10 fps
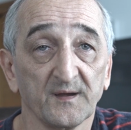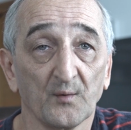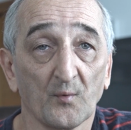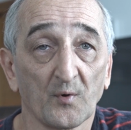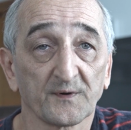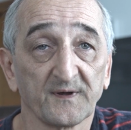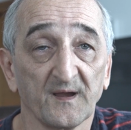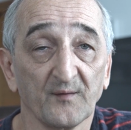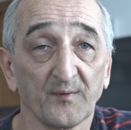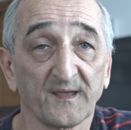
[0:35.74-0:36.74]
world.
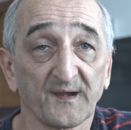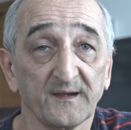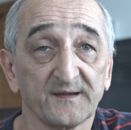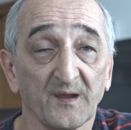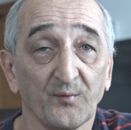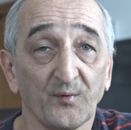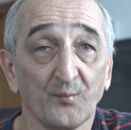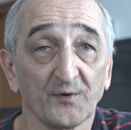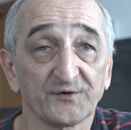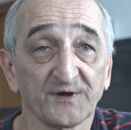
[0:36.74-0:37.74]
Have a great time with
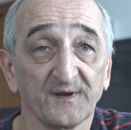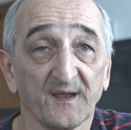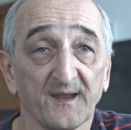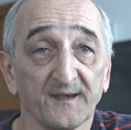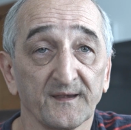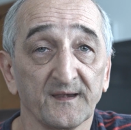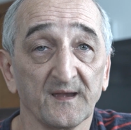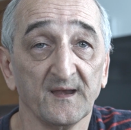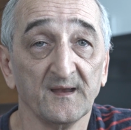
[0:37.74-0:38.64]
watching, and